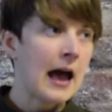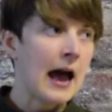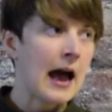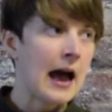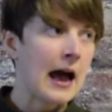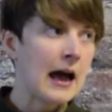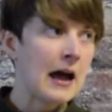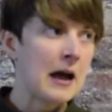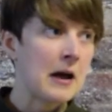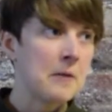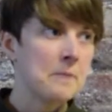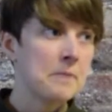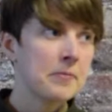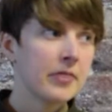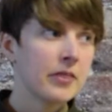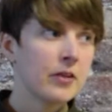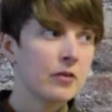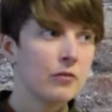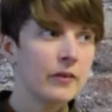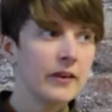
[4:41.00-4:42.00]

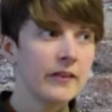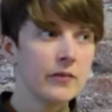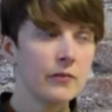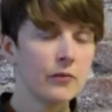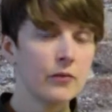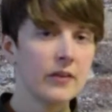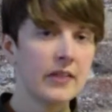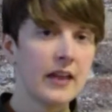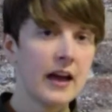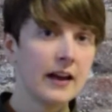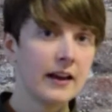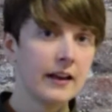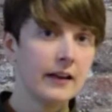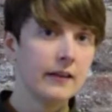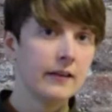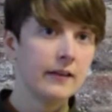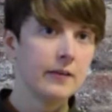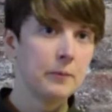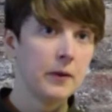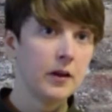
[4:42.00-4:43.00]
The reason for that
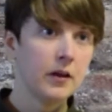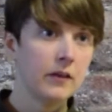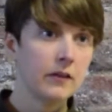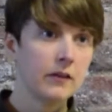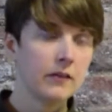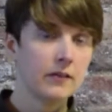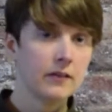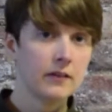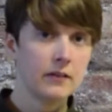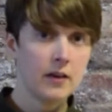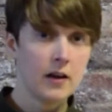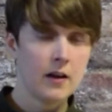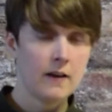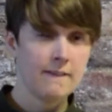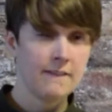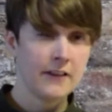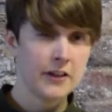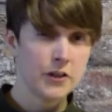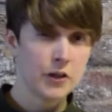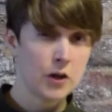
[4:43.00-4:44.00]
is because
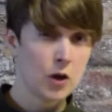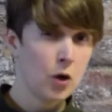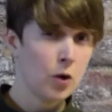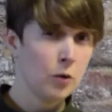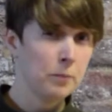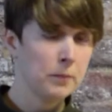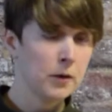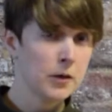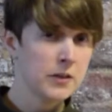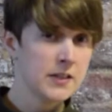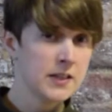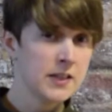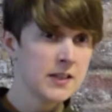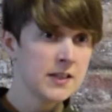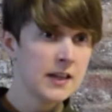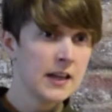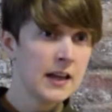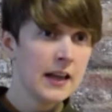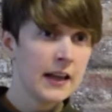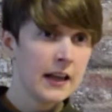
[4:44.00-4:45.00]
fish are
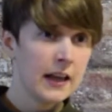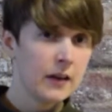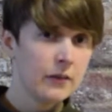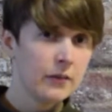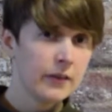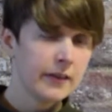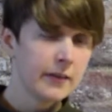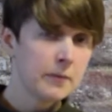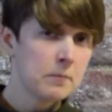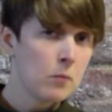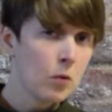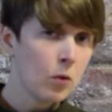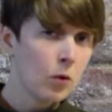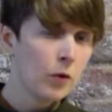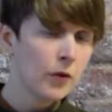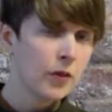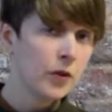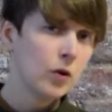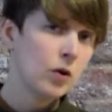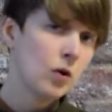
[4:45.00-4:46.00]
cold-blooded. If it's
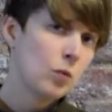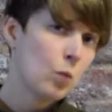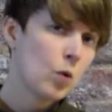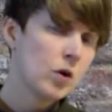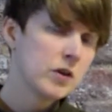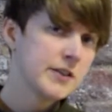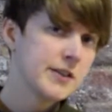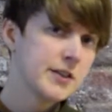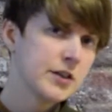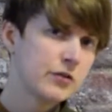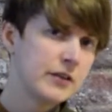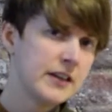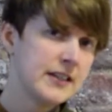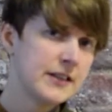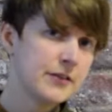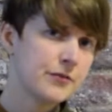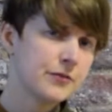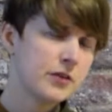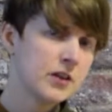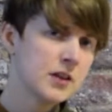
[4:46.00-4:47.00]
more than 1 degree
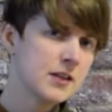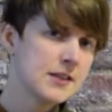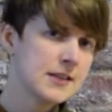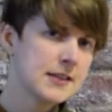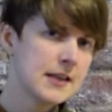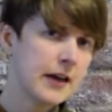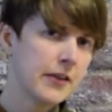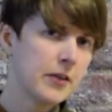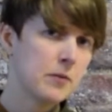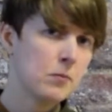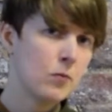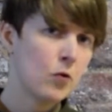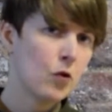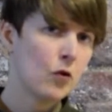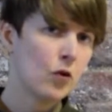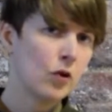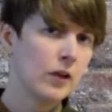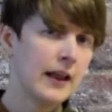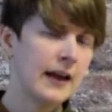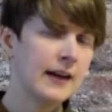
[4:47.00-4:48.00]
difference, either more
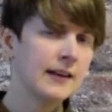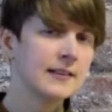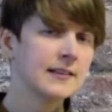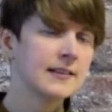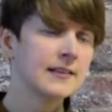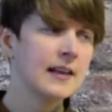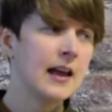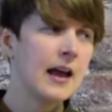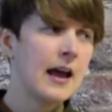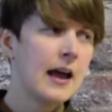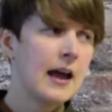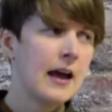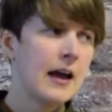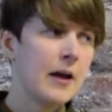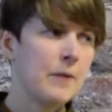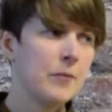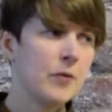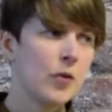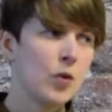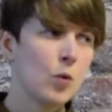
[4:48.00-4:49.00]
or less,
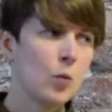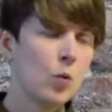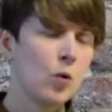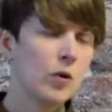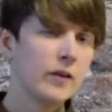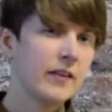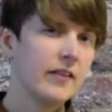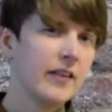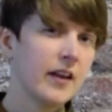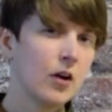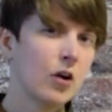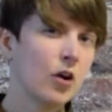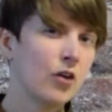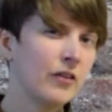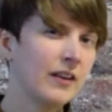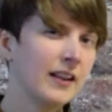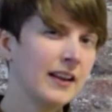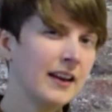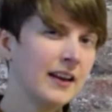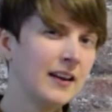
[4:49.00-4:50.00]
than the water they're
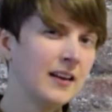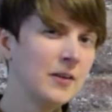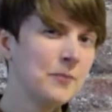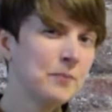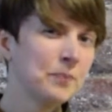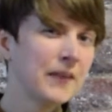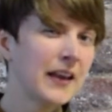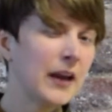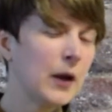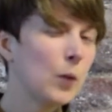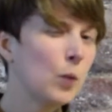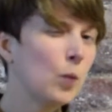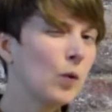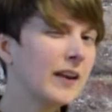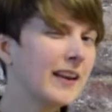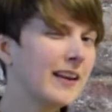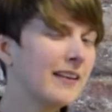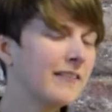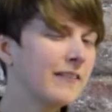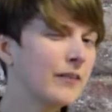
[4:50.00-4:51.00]
currently in, it will
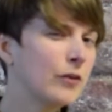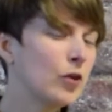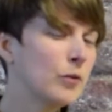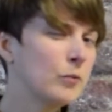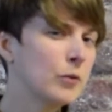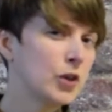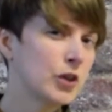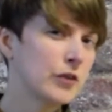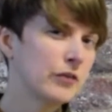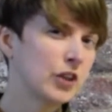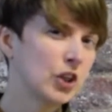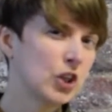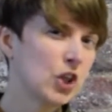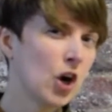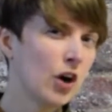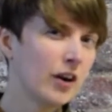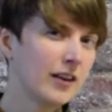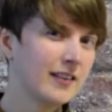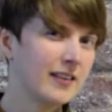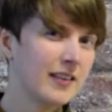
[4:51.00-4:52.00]
give too much of a
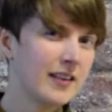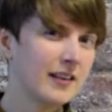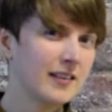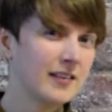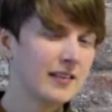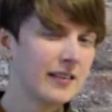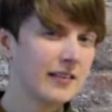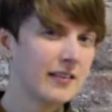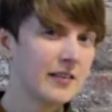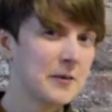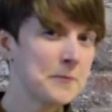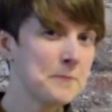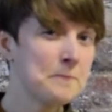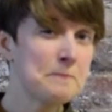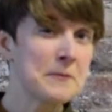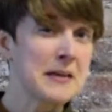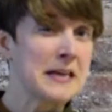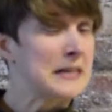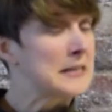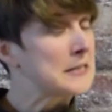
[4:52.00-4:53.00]
shock to their system.
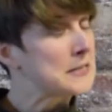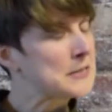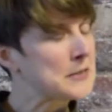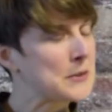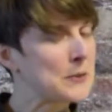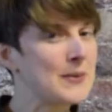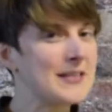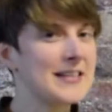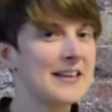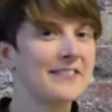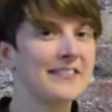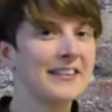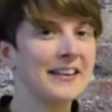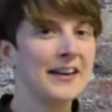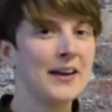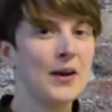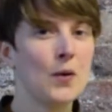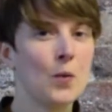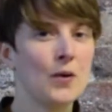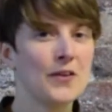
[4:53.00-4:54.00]
So we
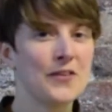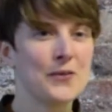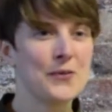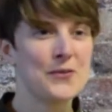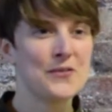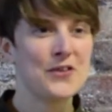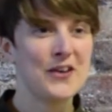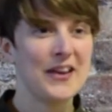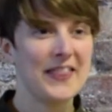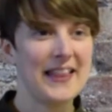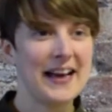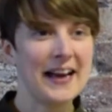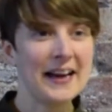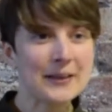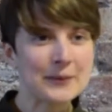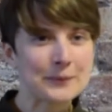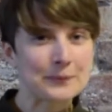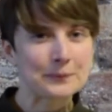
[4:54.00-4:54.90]
definitely want to avoid that.